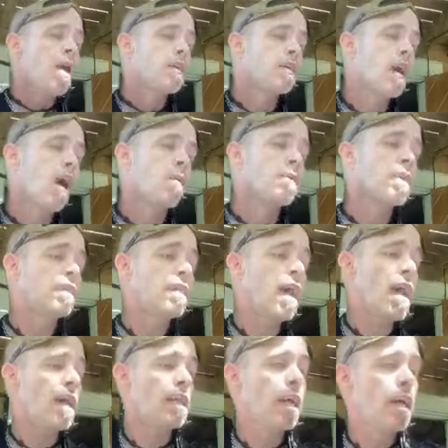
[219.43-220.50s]
So
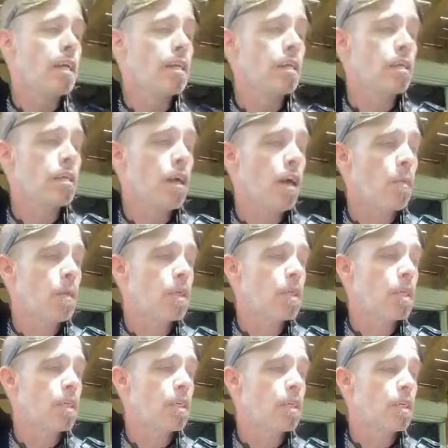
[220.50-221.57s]
today, ladies and gentlemen,
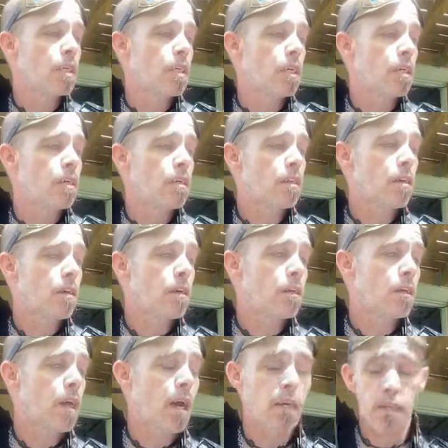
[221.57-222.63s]
since this is
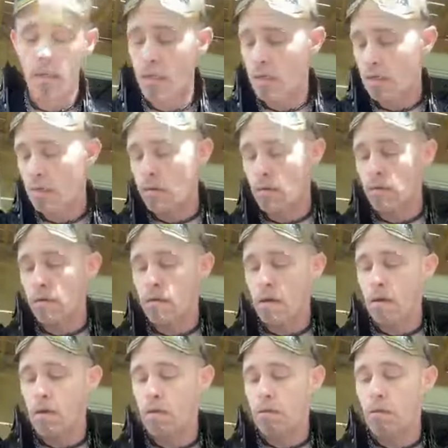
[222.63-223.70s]
Thursday, I think it's
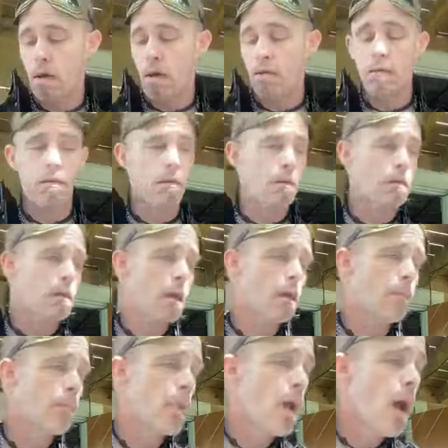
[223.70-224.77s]
Thursday. Yeah, it's Thursday.
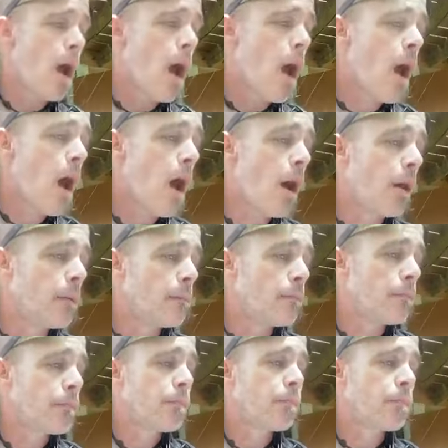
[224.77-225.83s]
Um,
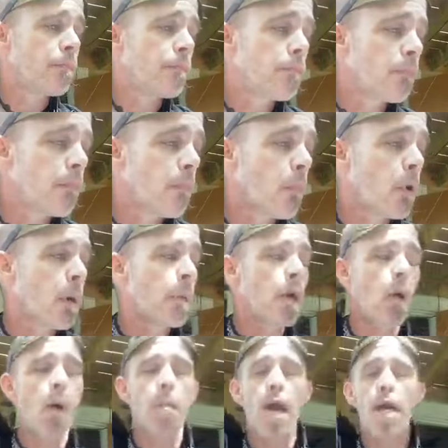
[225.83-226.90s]
we're going to be
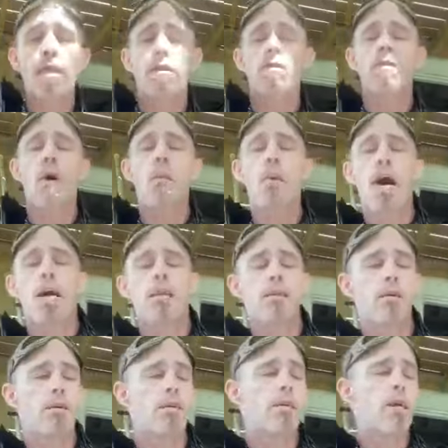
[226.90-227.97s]
going back to Throwback
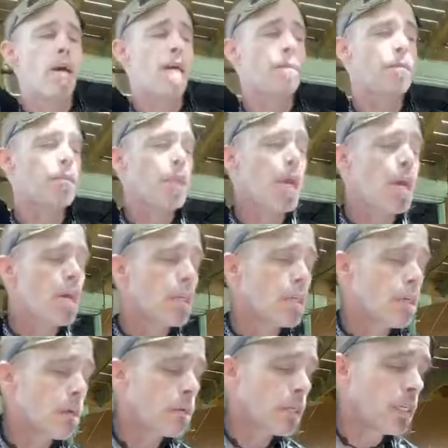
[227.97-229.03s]
Thursday.
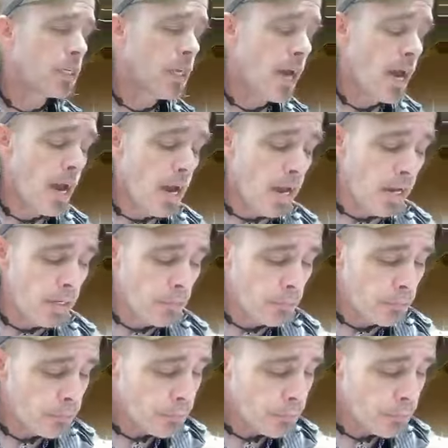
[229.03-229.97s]
So today,